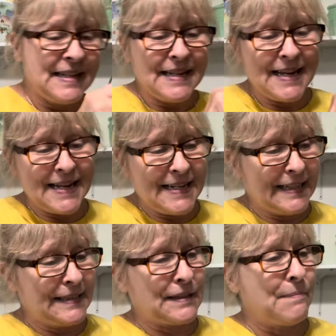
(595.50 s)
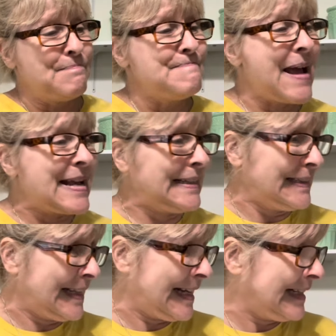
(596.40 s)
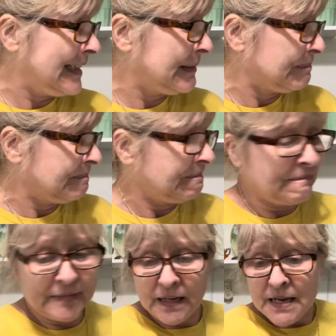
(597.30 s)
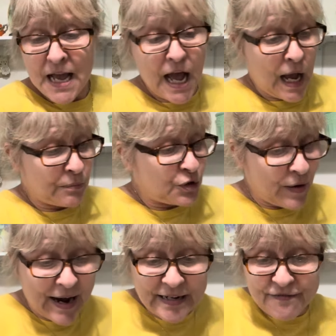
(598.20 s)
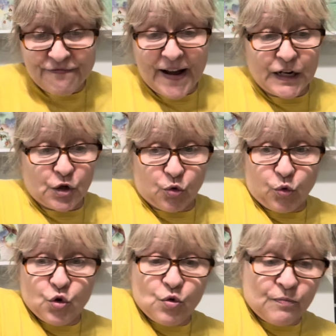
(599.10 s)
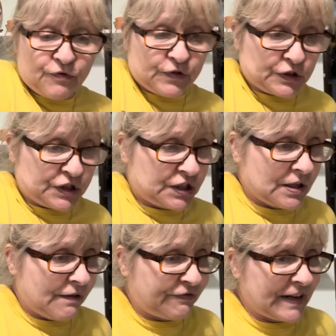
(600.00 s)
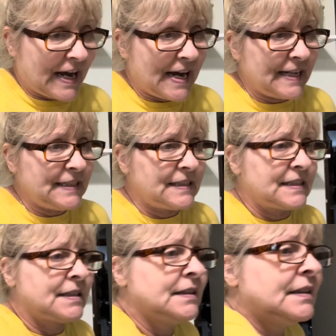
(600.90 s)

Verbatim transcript: He is amazing. I'm trying to find room for stuff, guys.